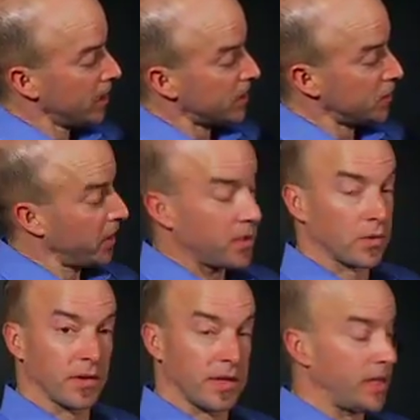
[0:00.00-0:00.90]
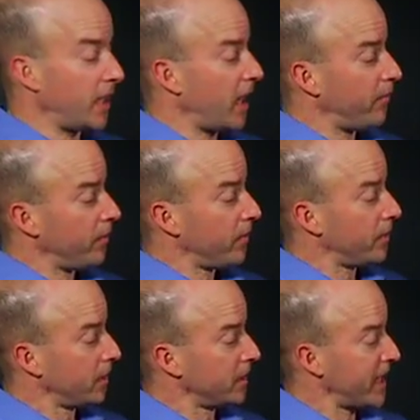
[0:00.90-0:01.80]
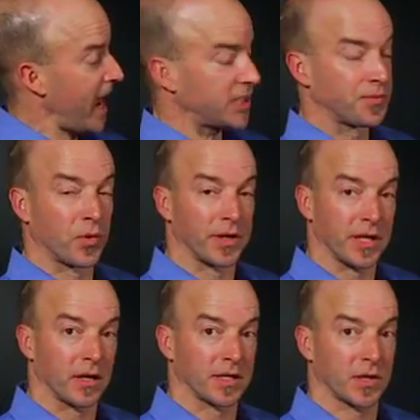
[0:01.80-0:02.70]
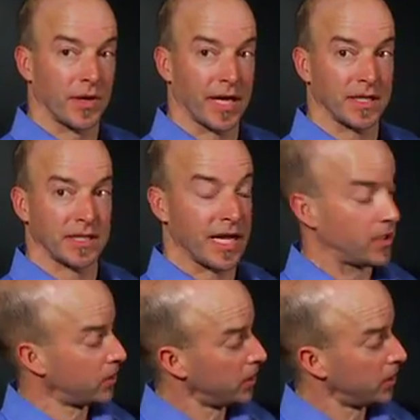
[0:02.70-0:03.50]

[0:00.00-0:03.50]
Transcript: Since we're in the little dashboard here, let's go ahead and take a